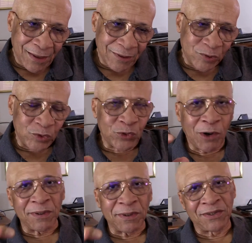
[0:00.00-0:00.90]

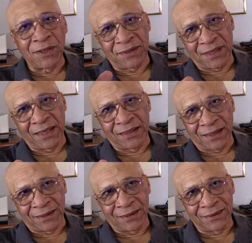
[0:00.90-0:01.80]
Trump is not
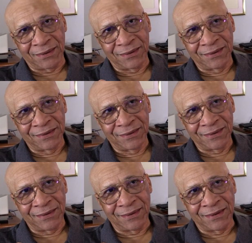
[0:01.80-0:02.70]
thinking.
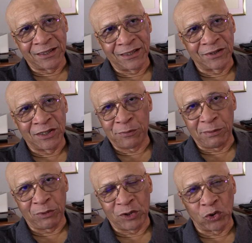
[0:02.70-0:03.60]
These people,
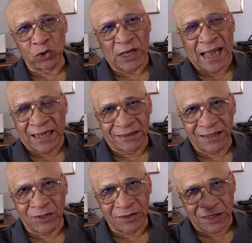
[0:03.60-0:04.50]
they just act. They
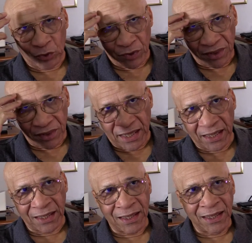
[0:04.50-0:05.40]
don't think.